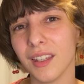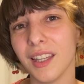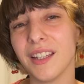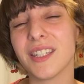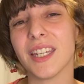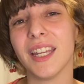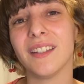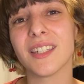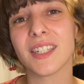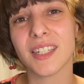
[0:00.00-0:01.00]
it's
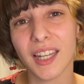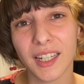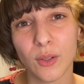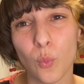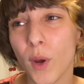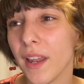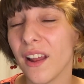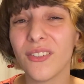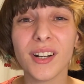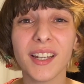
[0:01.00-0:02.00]
insane.
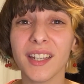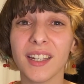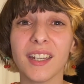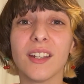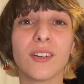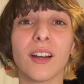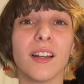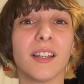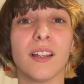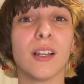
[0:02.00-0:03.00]
Whenever they hear
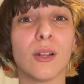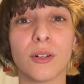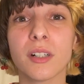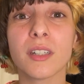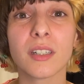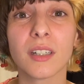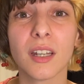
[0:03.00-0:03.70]
an alert,